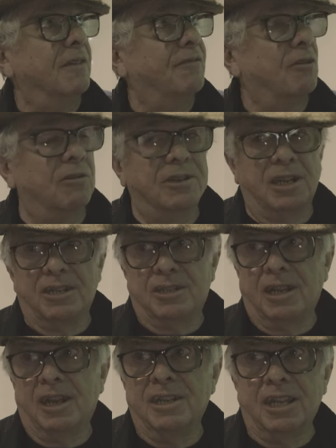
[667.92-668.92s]
had four
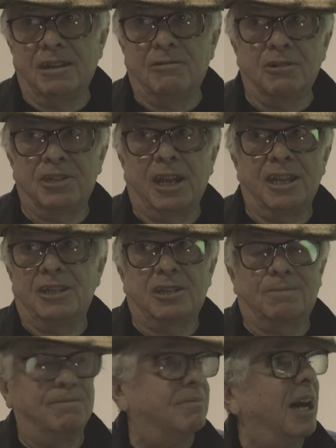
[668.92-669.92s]
kids, and he was
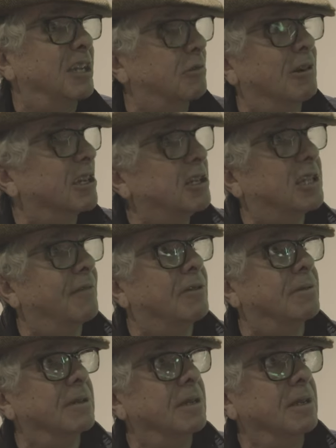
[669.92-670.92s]
aged about 27.
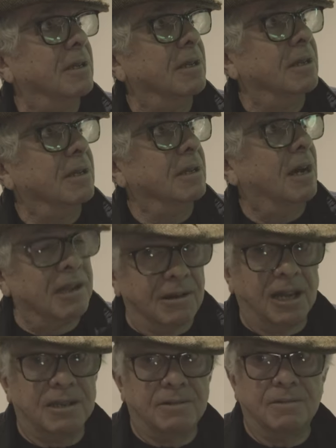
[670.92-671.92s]

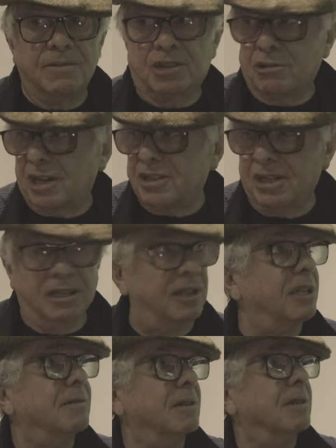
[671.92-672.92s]
Anyway,
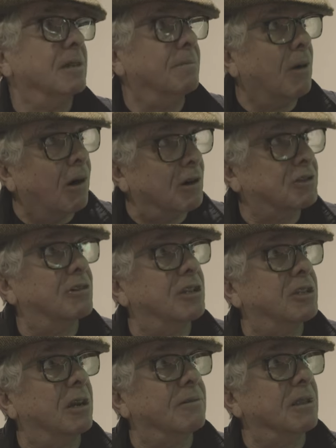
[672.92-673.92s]
tragically, Mark took
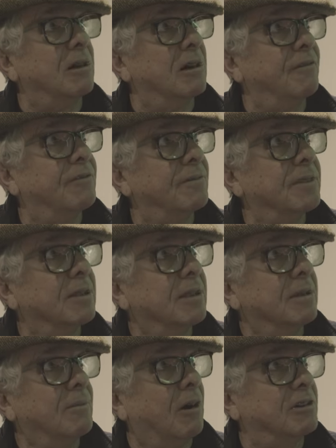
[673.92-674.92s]
his own life.
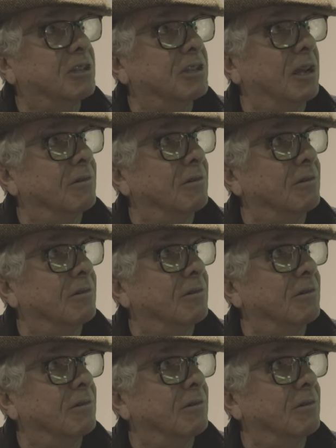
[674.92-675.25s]
About 2